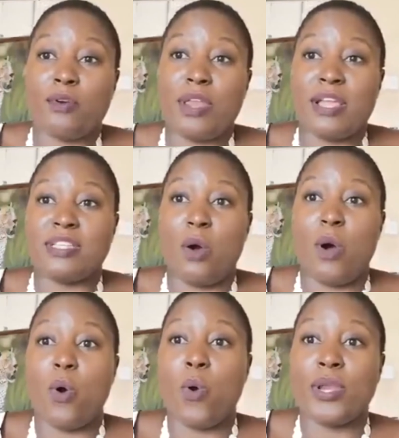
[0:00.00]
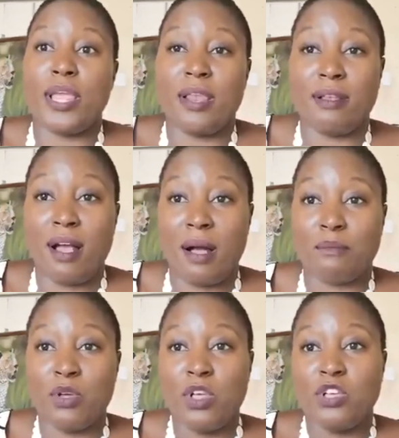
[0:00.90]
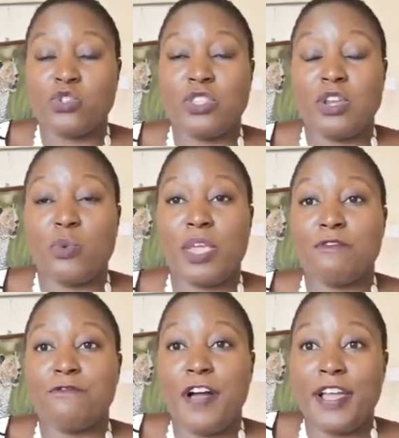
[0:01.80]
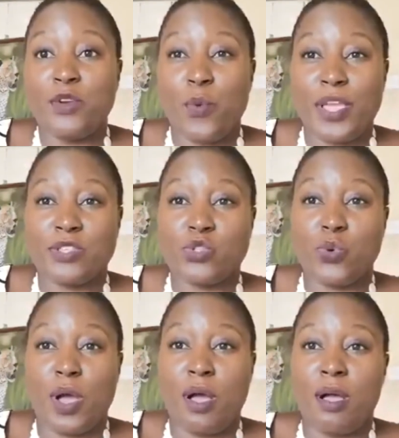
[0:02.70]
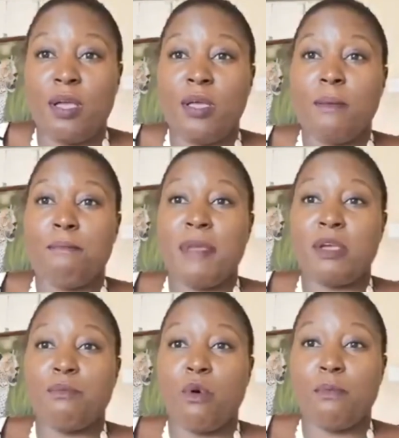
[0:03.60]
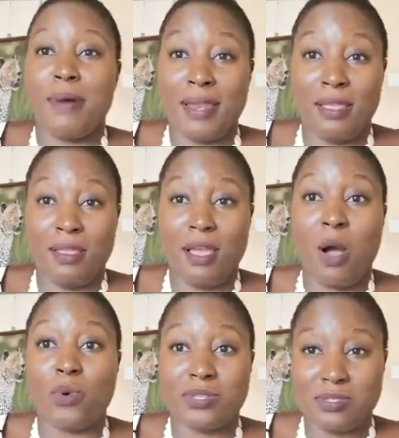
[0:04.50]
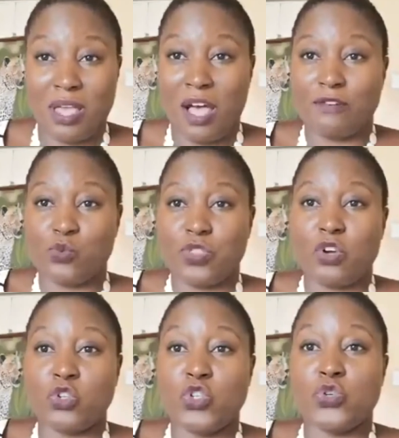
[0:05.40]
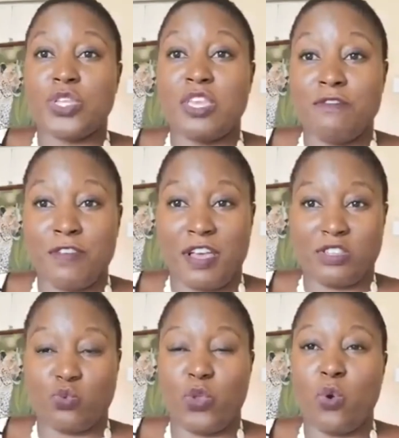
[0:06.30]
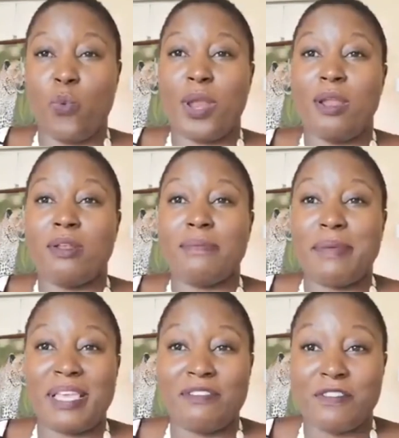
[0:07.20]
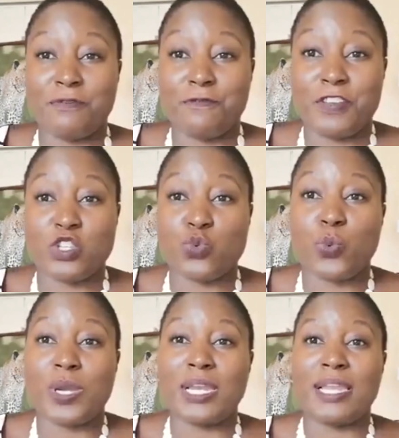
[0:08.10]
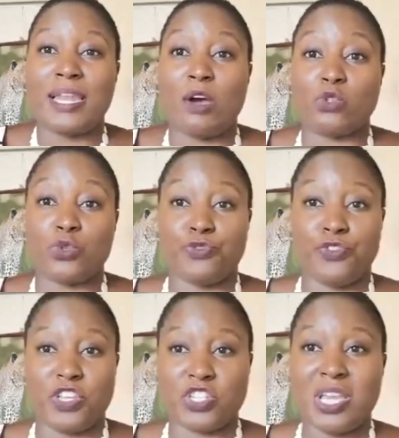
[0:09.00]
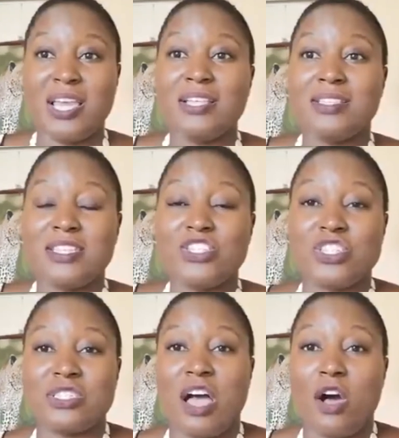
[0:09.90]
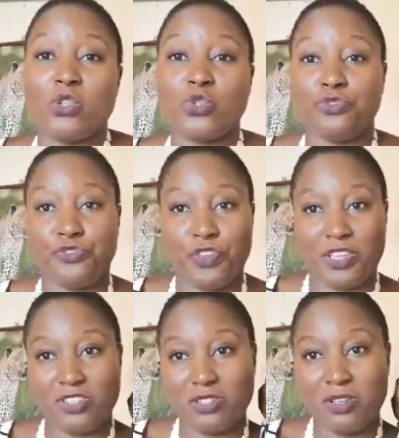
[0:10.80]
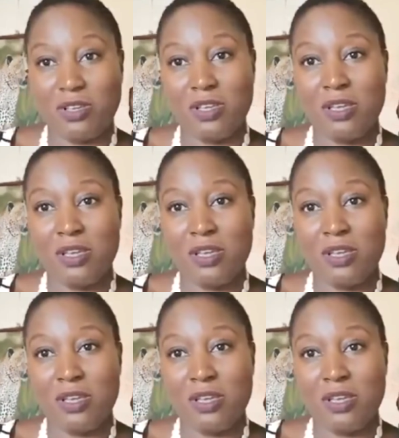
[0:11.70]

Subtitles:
create our own income, so that we can find ways to make more money ourselves without you giving us. We don't want to be given fish. We want to learn how to fish. Teach us how to fish.